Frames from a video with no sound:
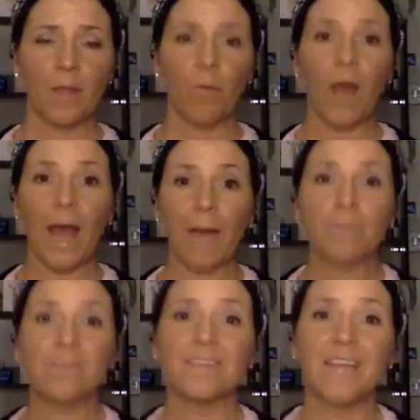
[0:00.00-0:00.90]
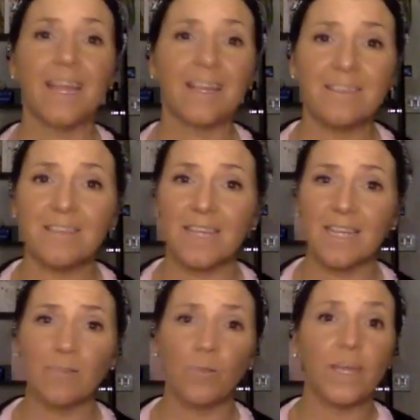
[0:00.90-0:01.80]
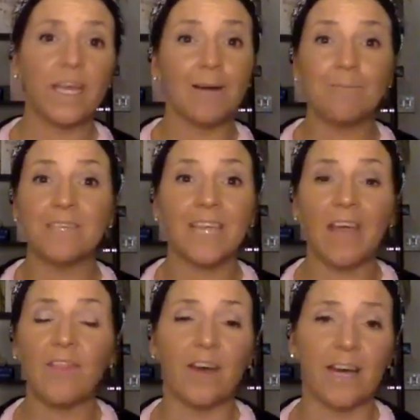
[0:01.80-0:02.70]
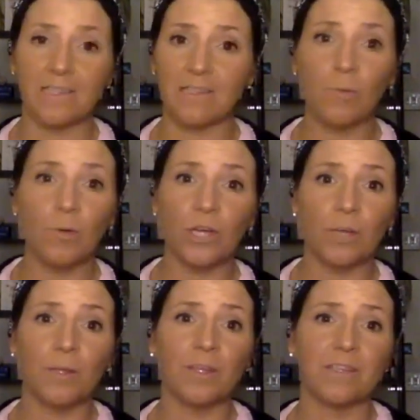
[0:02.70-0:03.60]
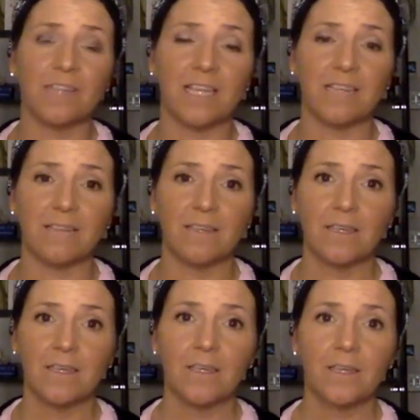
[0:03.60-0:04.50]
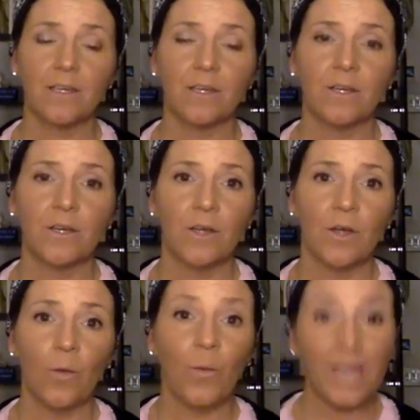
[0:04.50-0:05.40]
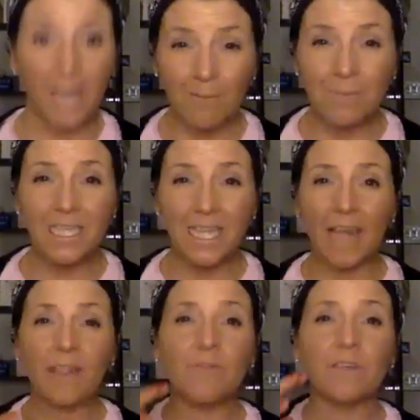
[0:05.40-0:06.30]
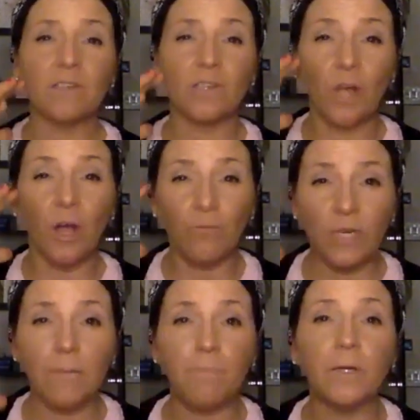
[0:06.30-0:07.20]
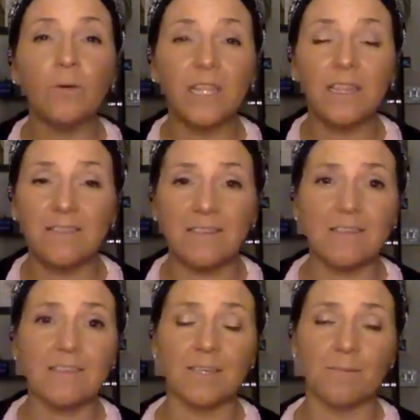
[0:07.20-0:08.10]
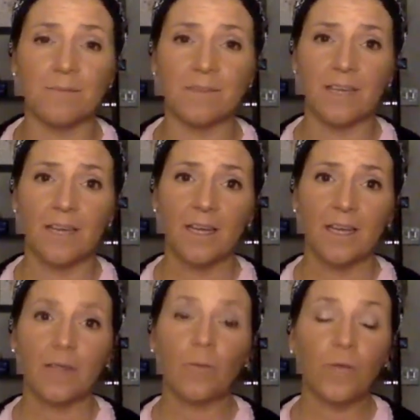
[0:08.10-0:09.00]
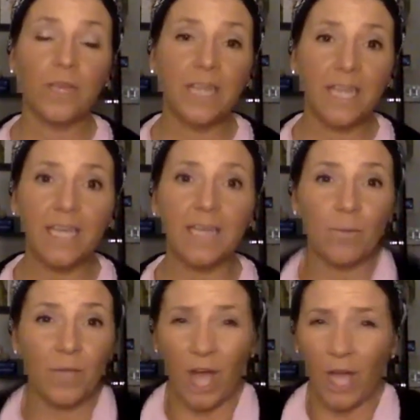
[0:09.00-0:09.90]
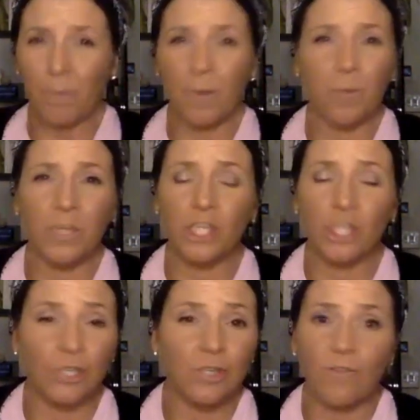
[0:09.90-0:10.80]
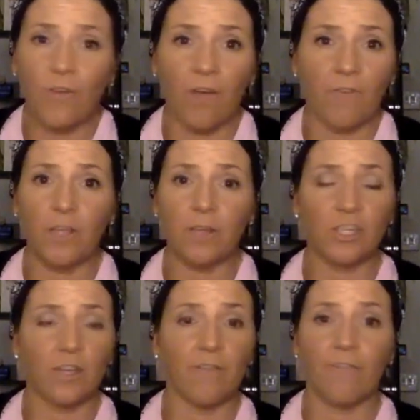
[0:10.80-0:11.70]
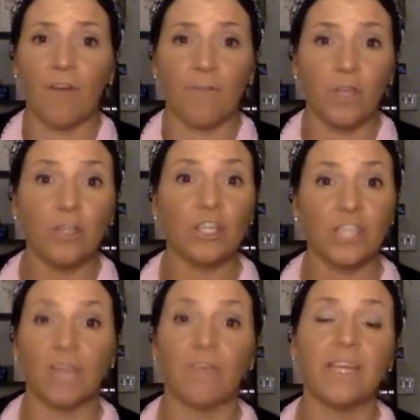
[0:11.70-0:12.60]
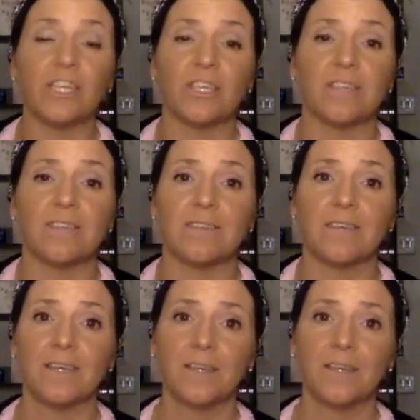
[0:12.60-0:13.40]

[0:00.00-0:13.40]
What happens next is we come together as smaller communities. We come together and start really building the systems that we need and we hope and we choose for our future and for our future generations.